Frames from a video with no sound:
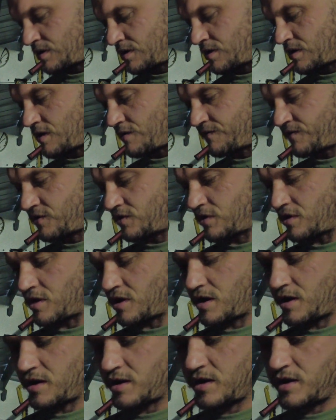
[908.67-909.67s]
I've
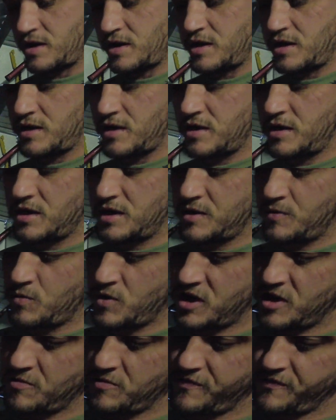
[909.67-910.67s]
got in
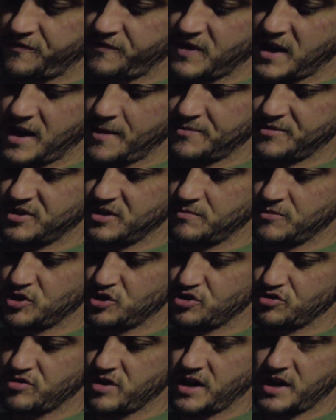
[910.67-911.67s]
one of my flaps in my
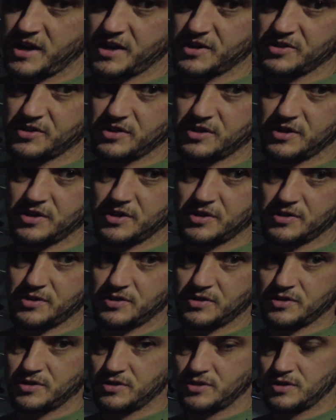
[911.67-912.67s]

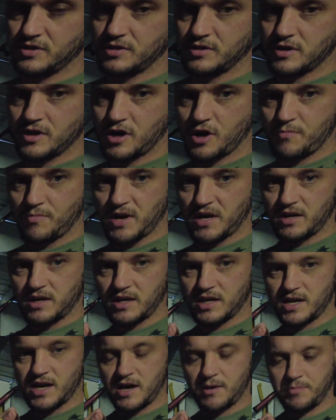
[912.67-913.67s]
trousers, homemade
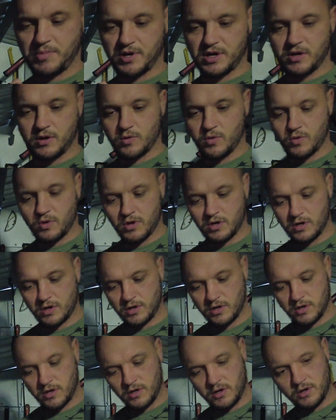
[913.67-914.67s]
Catapult.
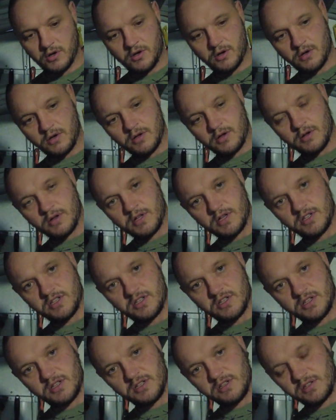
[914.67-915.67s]
This
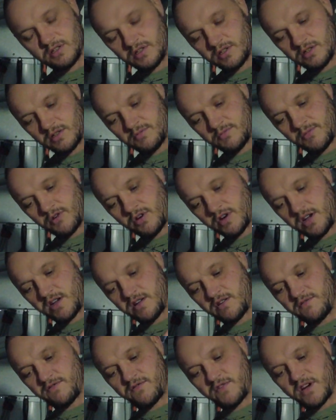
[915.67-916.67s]
is my
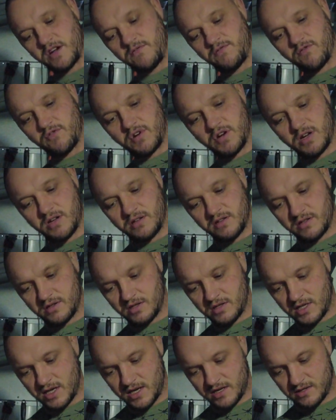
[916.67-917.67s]
favourite
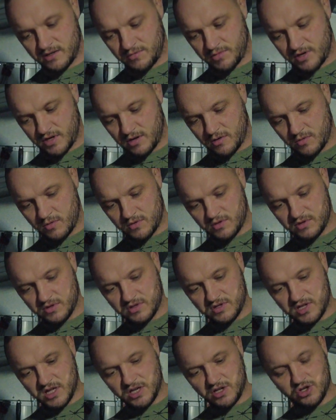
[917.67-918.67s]
Catapult,
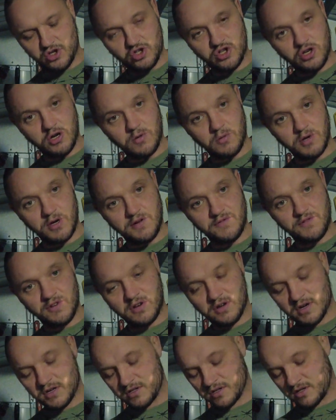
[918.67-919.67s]
slingshot, whatever you
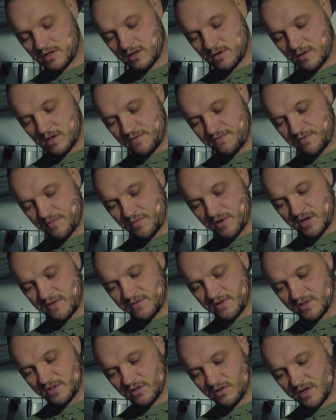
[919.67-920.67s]
like to call it, from
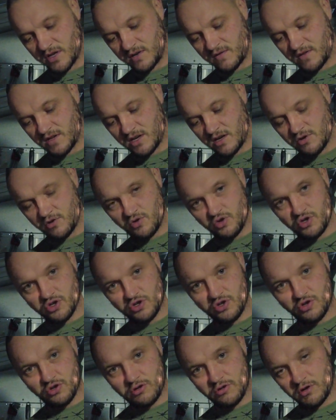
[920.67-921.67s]
whatever side of the
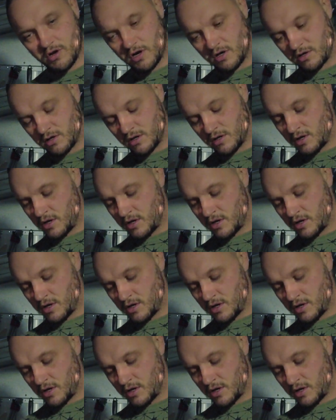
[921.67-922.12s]
ocean you're on.